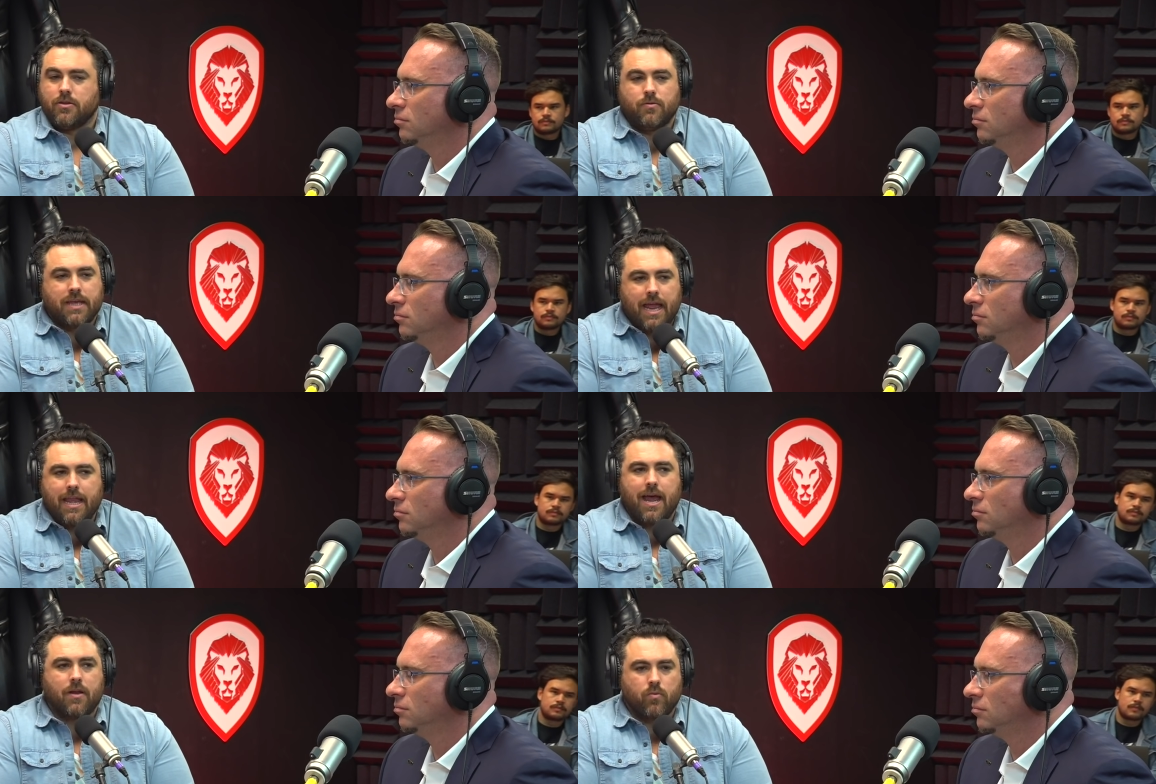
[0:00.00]
Speaker 1: You
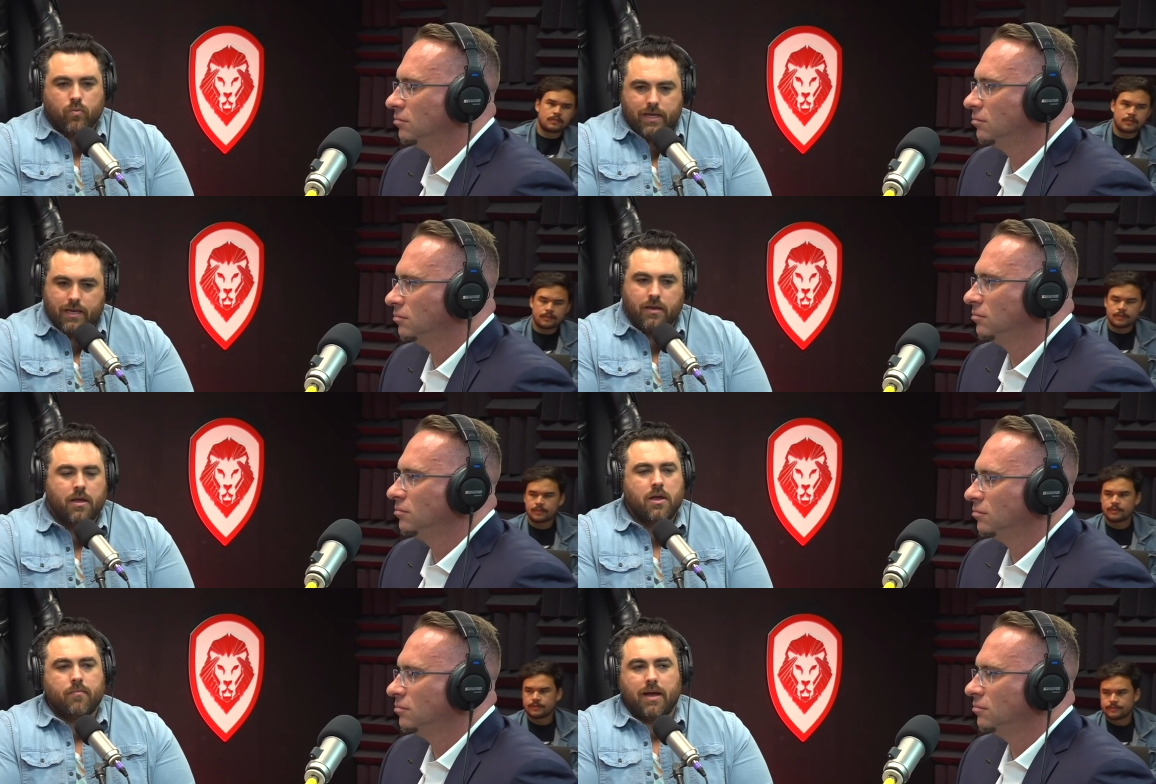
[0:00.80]
cannot
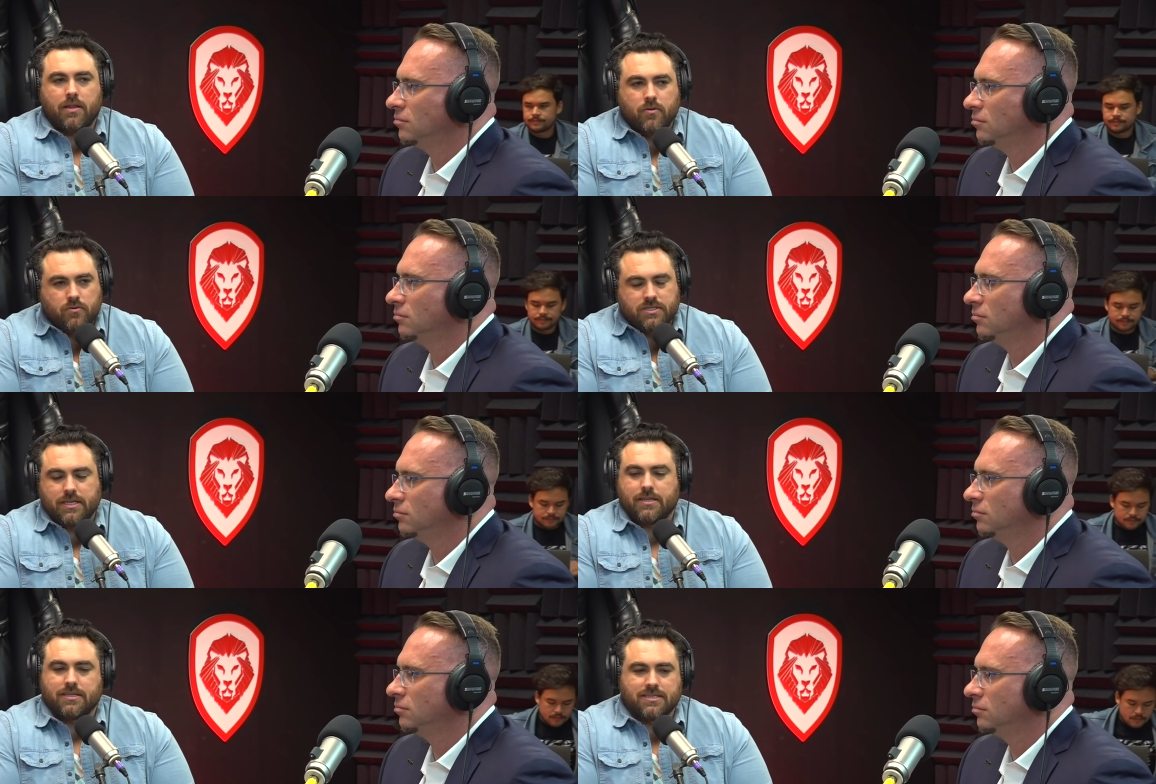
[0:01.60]
win by
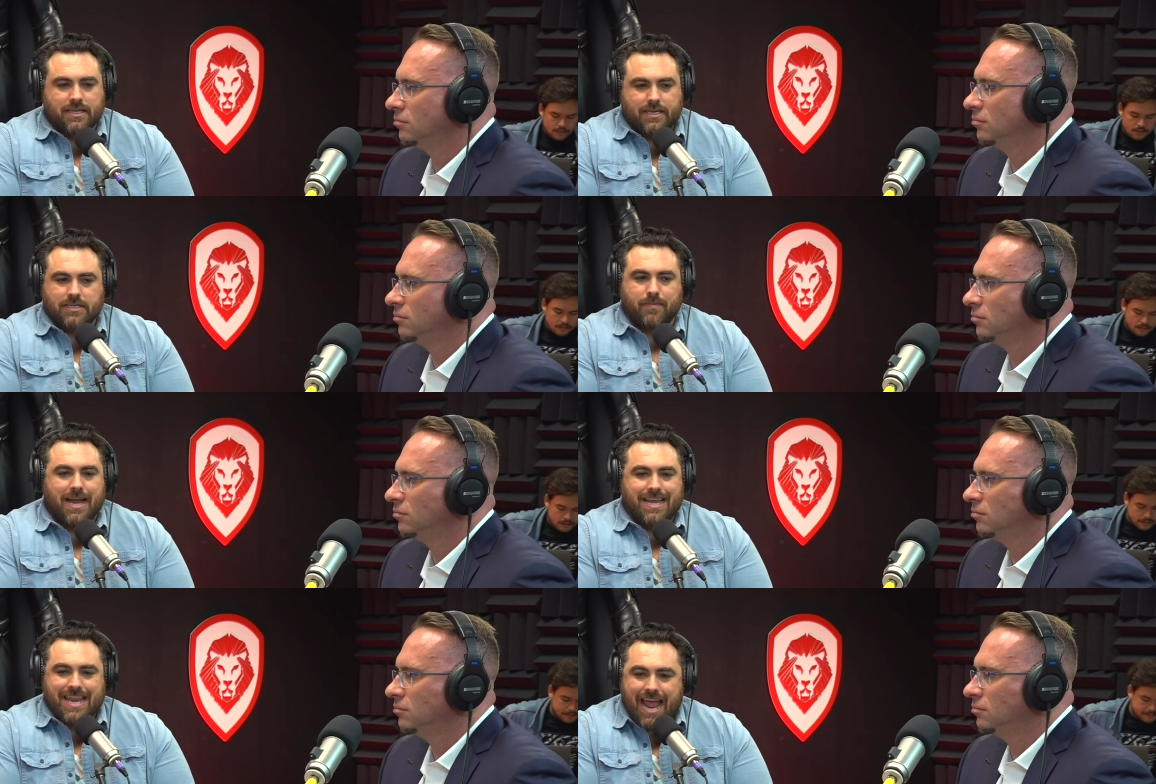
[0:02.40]
losing the cities
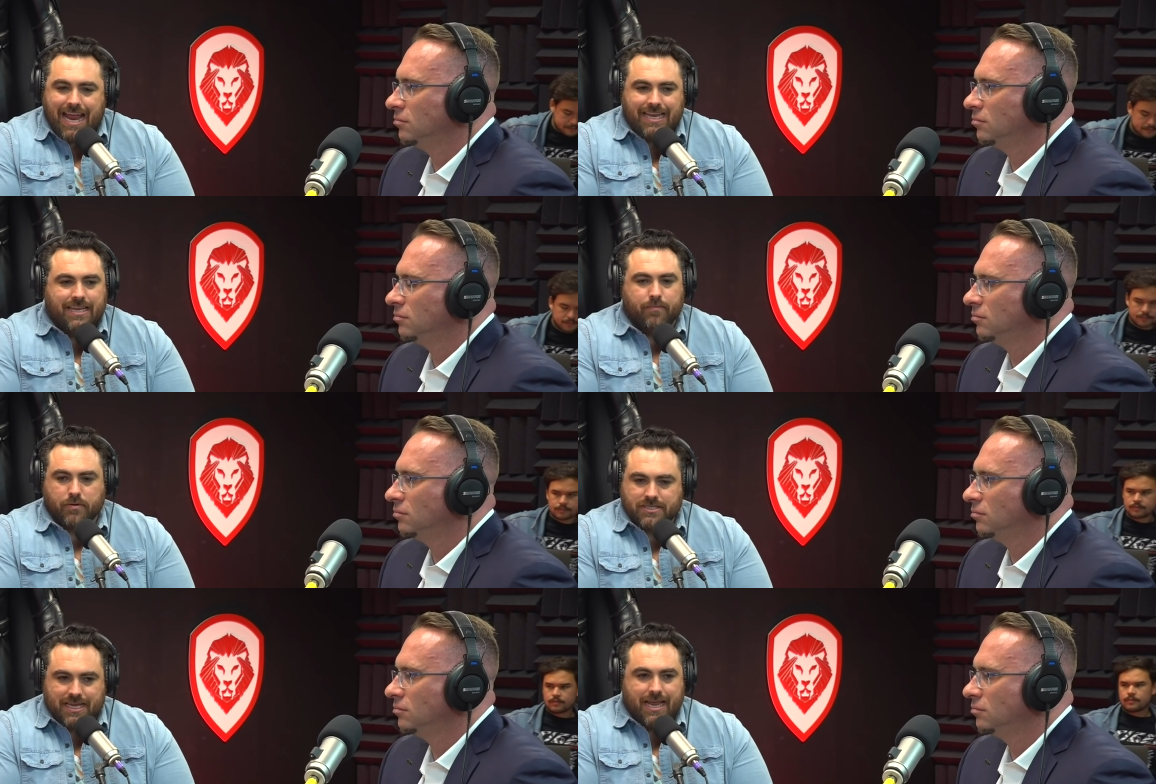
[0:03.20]
by 90%,
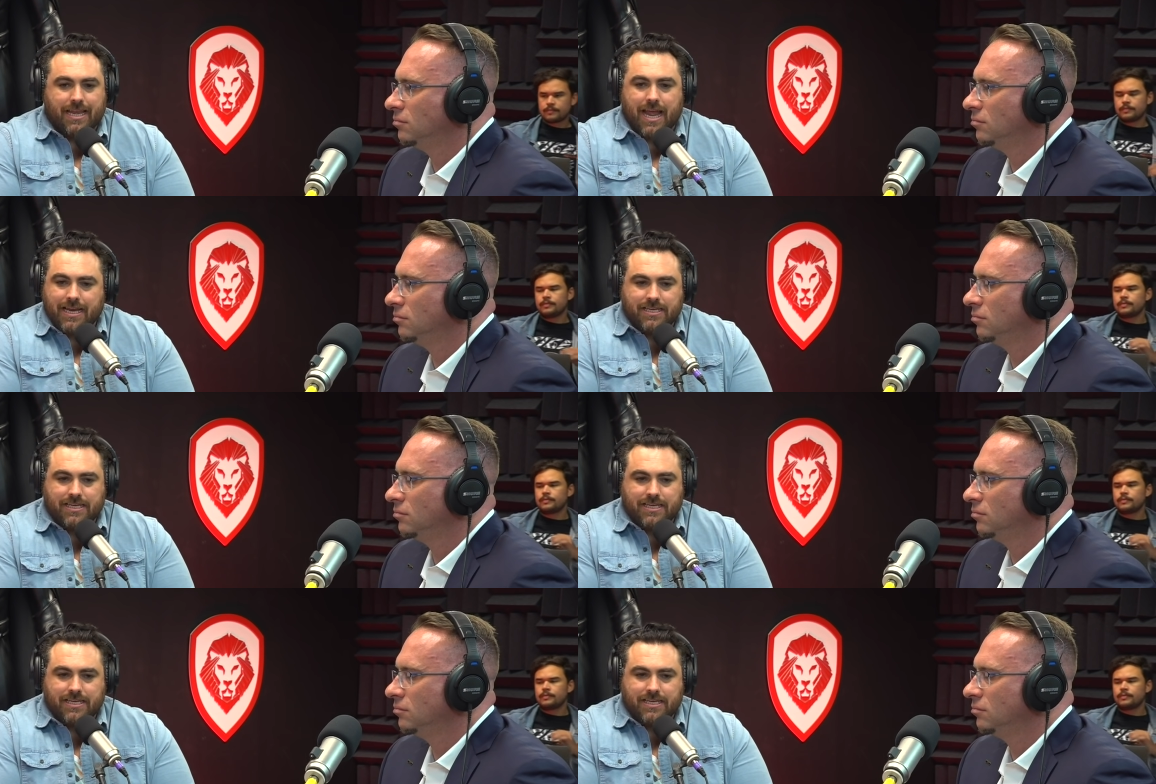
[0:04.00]
92%,